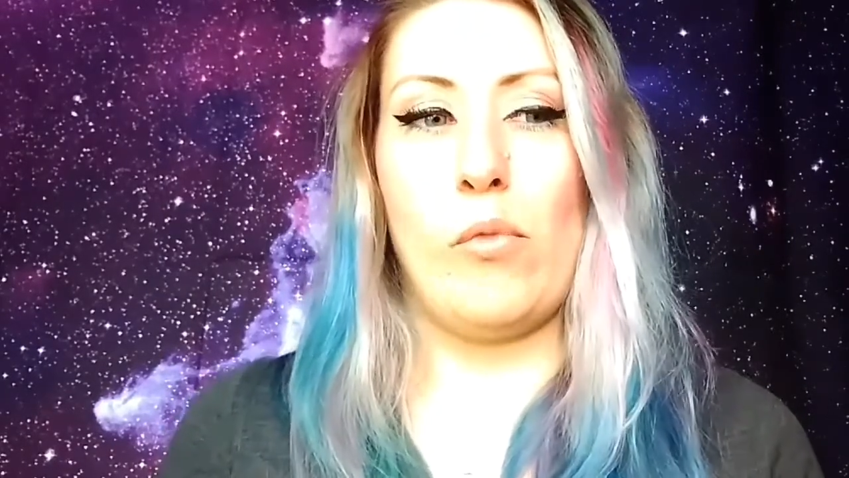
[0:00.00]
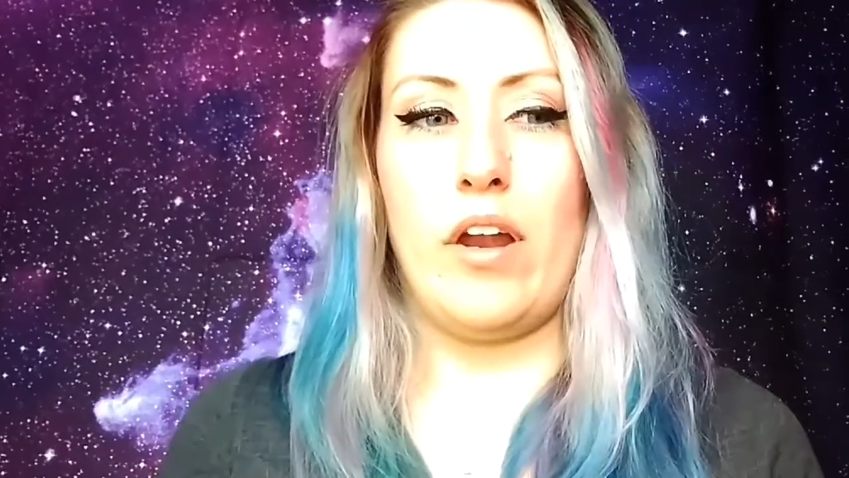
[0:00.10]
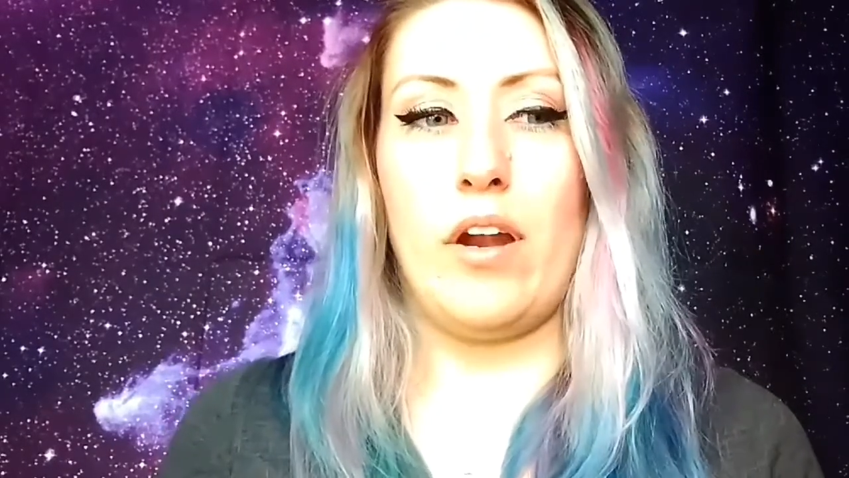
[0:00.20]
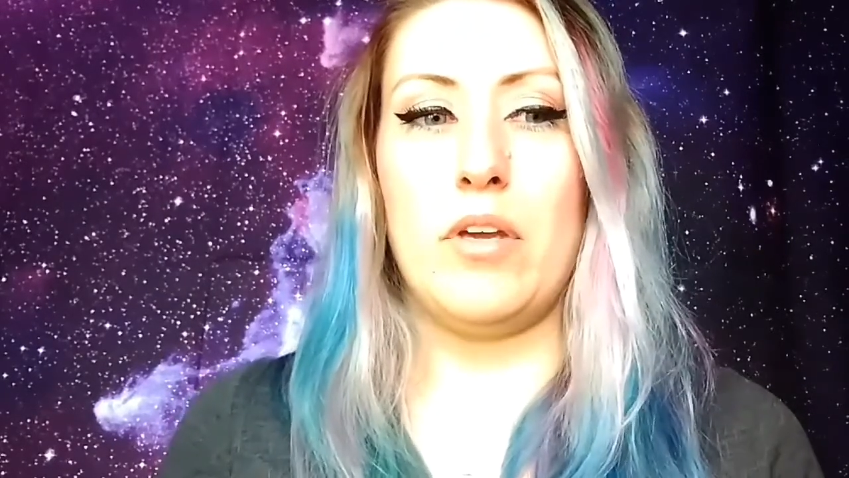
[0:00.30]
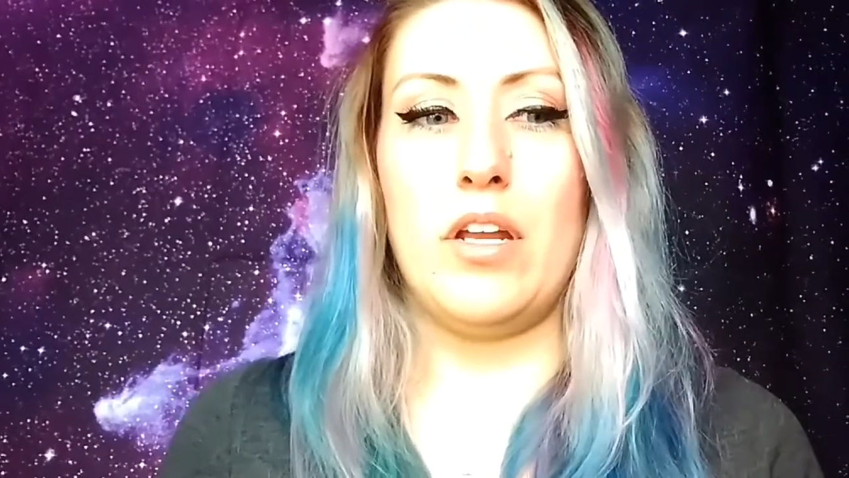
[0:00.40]

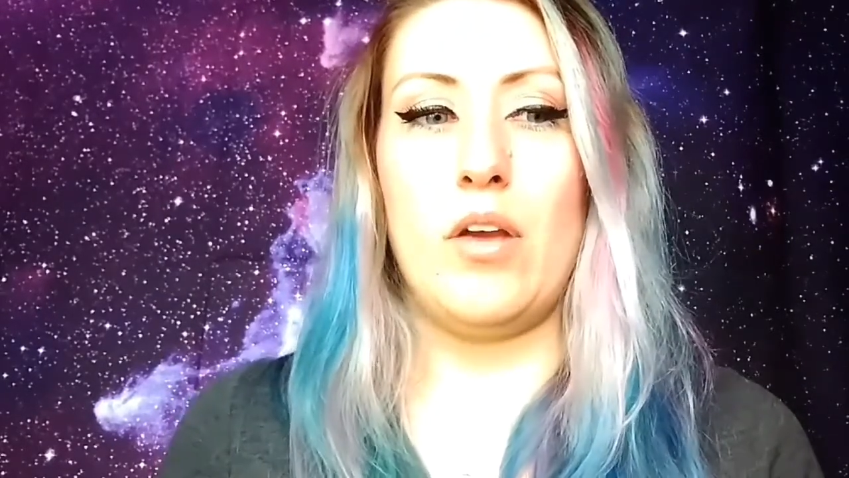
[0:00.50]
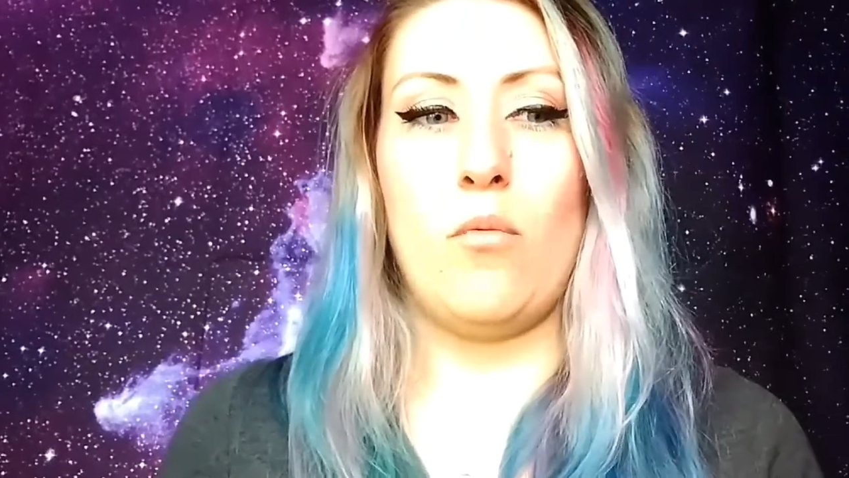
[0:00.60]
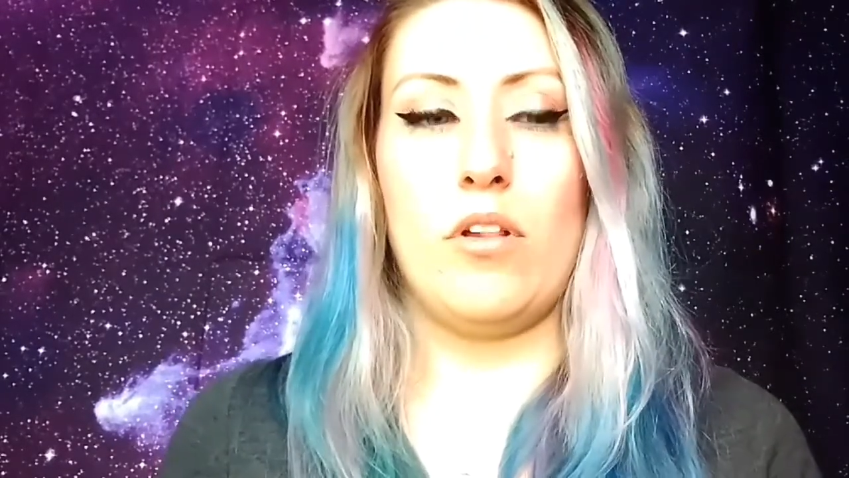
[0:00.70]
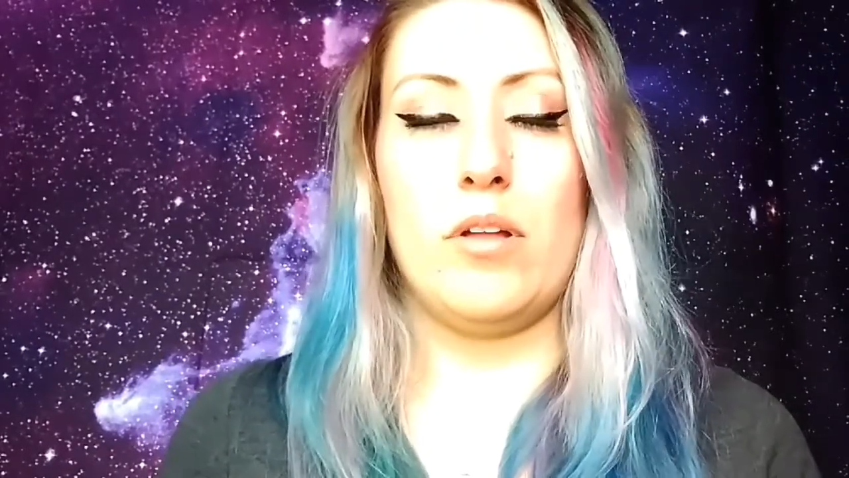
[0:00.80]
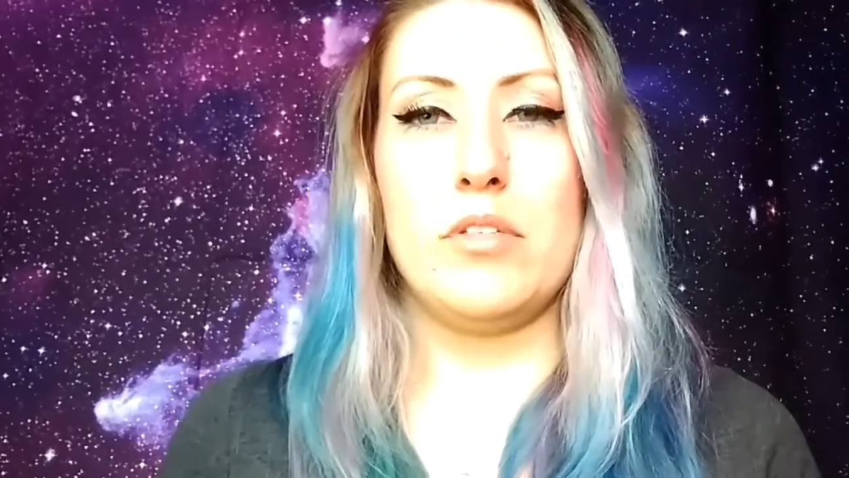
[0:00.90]
that I'm
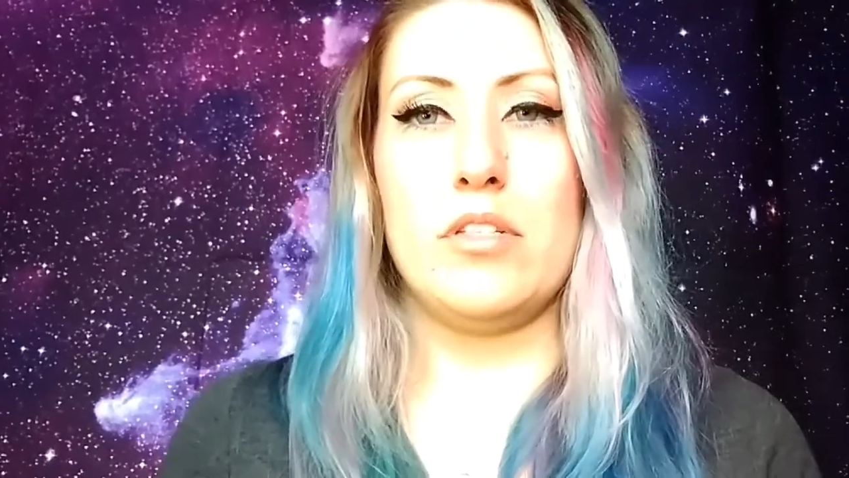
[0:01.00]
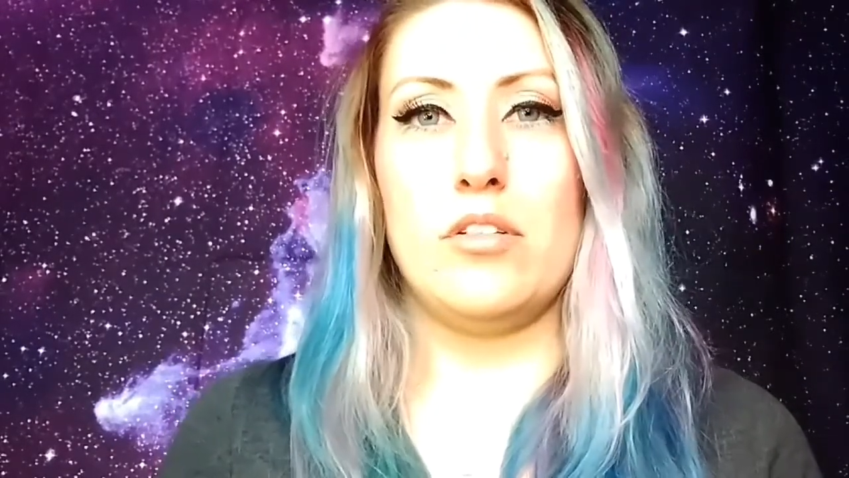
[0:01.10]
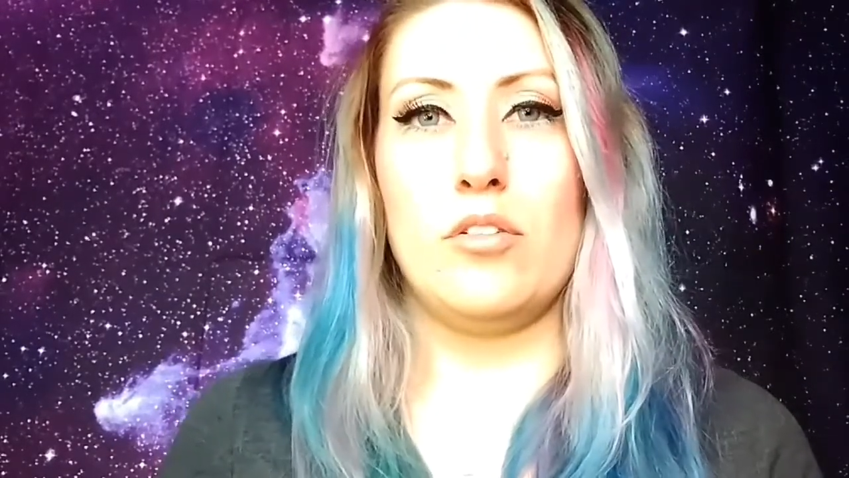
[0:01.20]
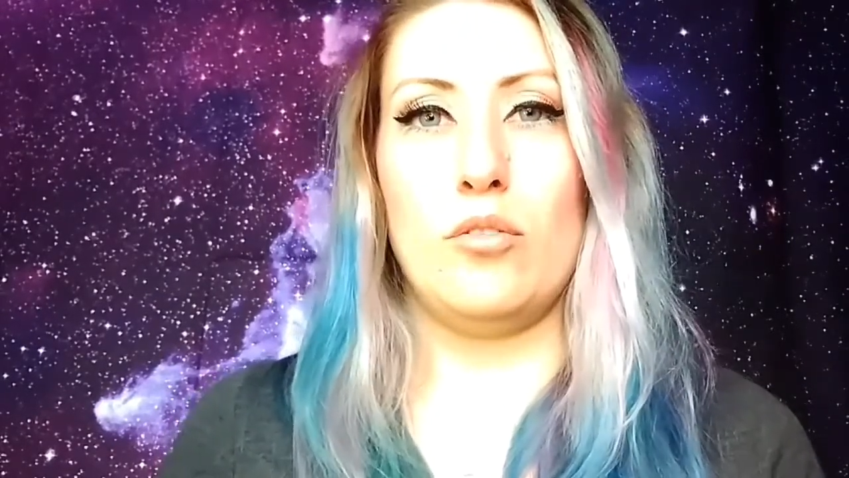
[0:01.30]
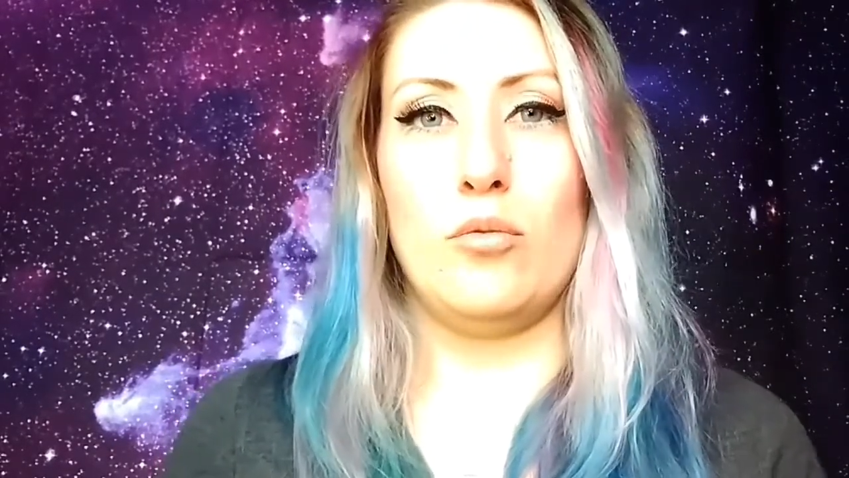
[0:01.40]
getting while I'm
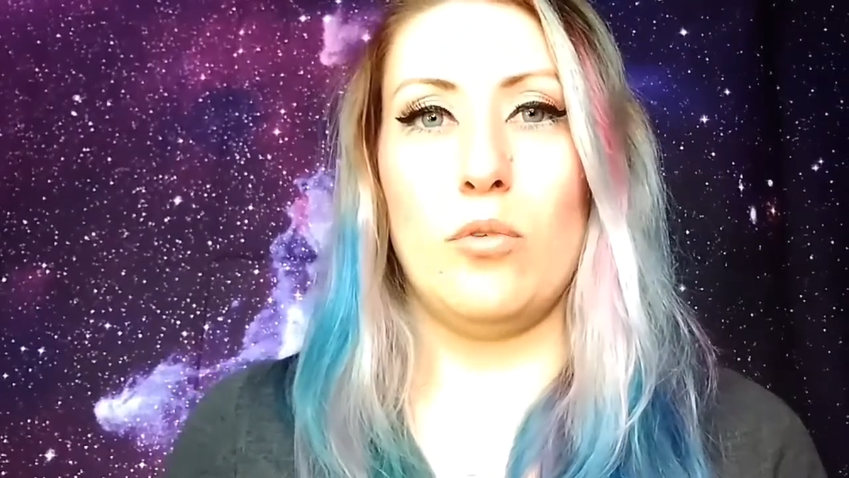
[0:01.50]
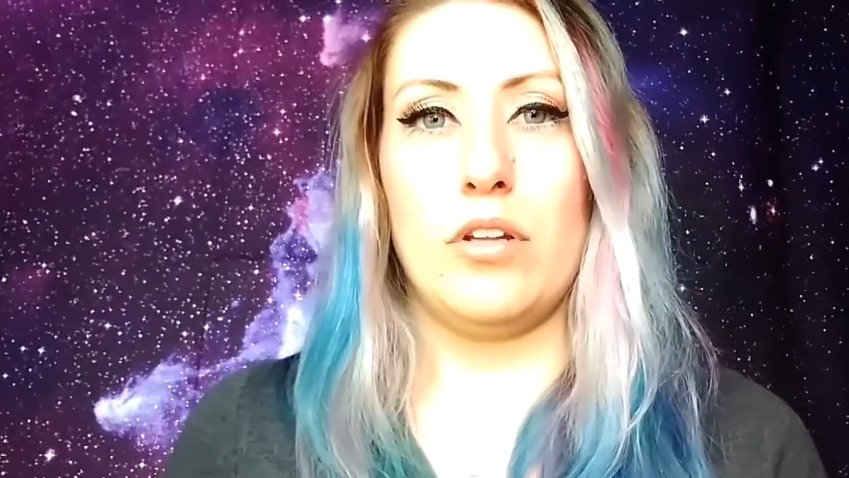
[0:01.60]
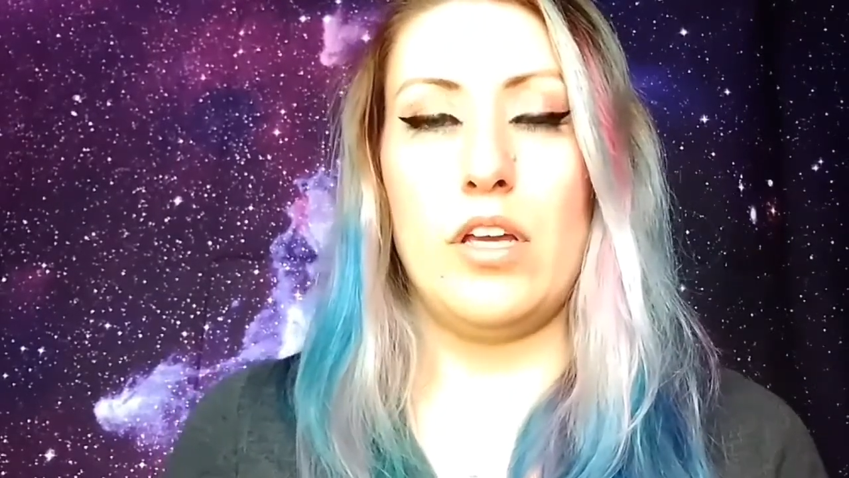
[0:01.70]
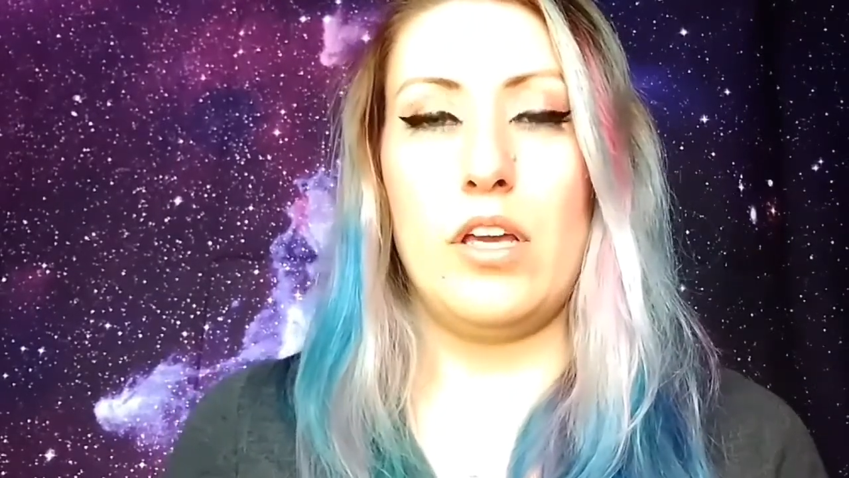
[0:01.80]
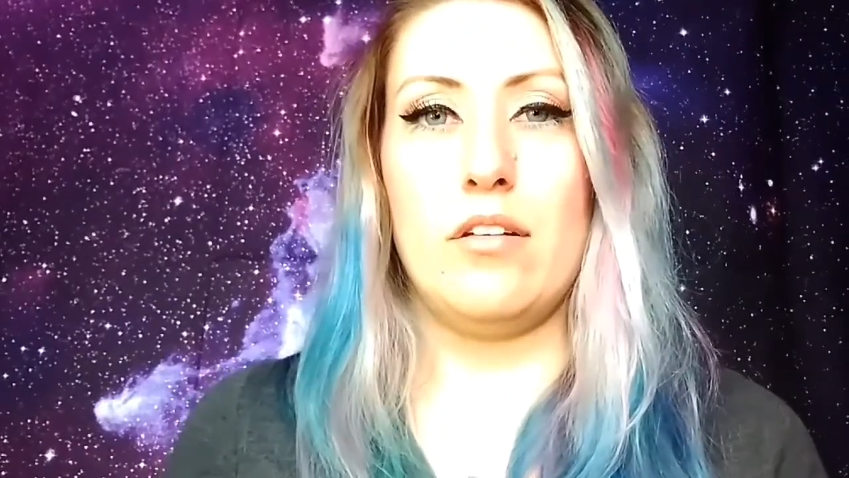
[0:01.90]
still
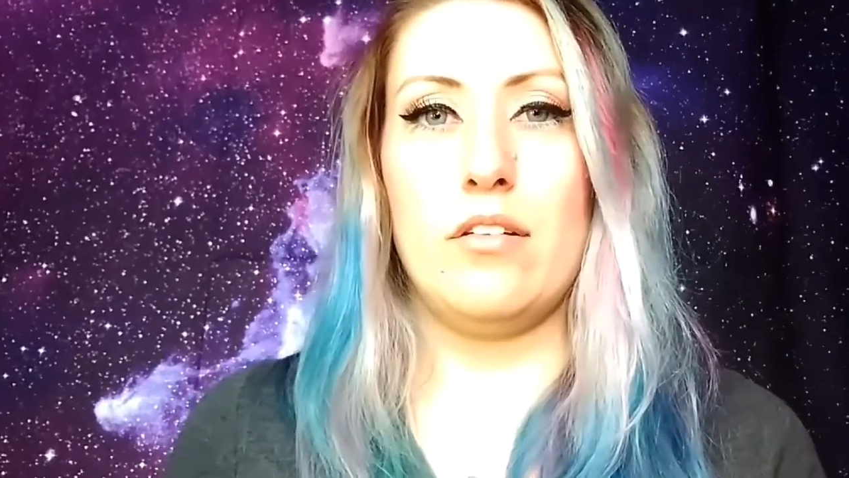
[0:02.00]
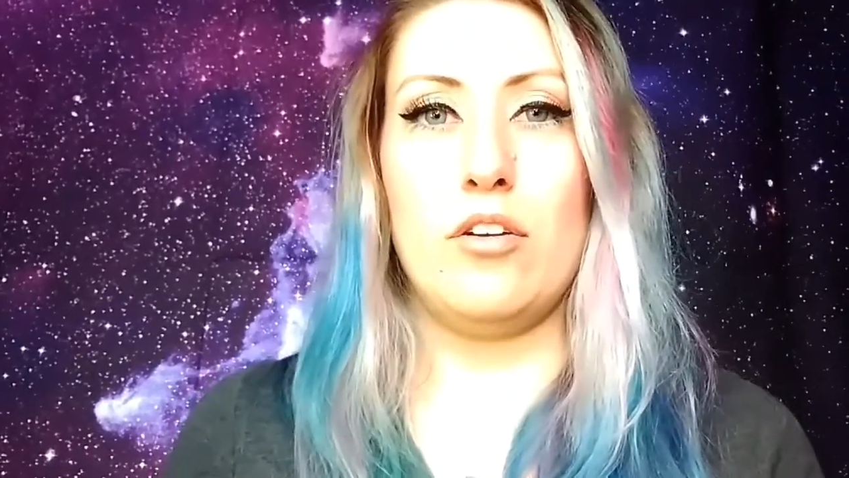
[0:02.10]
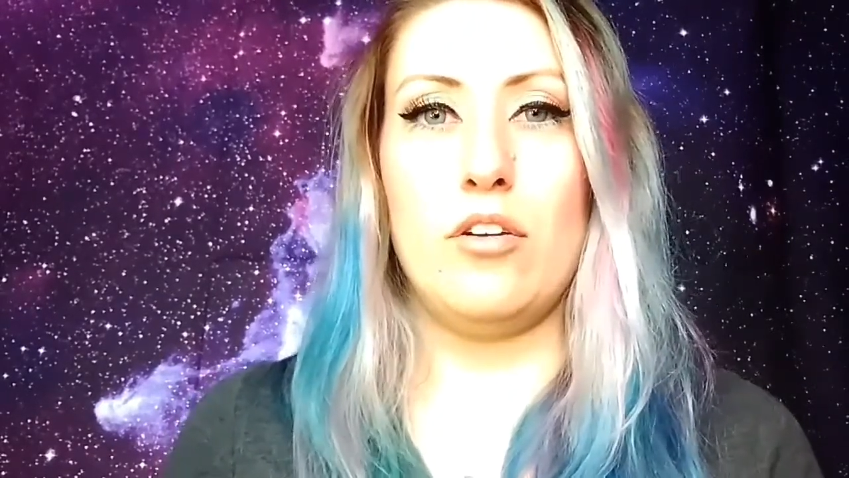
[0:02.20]
really